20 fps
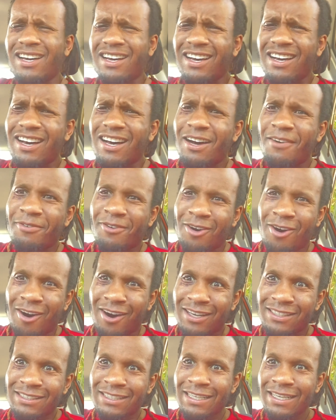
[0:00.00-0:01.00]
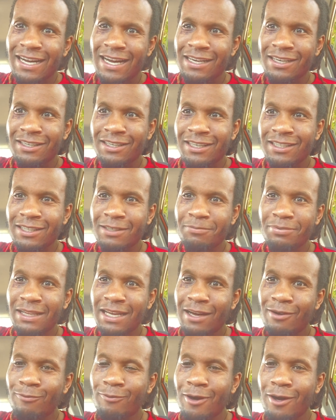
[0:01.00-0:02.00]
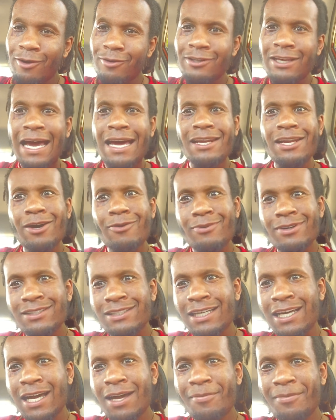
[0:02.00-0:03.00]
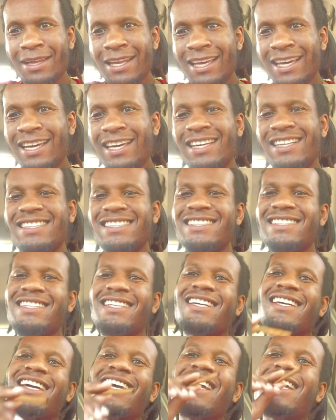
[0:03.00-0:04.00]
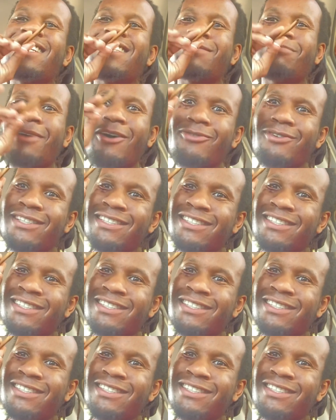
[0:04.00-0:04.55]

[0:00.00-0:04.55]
Of course I got another blunt roll. Y'all know what time it is. It's Smoker's